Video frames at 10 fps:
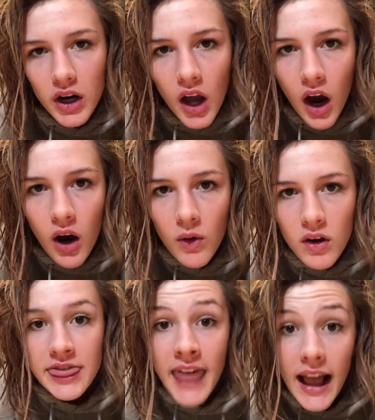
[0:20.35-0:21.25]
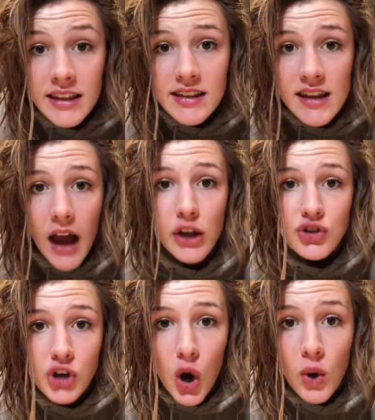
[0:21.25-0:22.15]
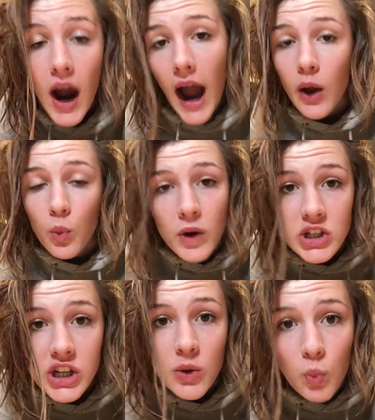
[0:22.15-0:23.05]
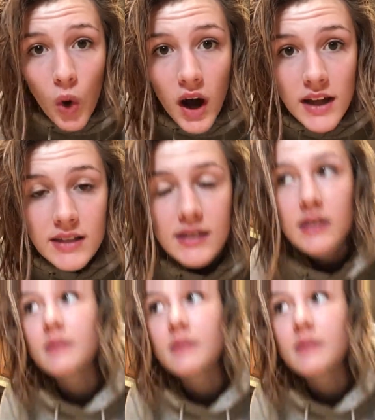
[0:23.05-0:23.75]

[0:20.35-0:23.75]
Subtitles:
ago. That's not a joke, I wish it was.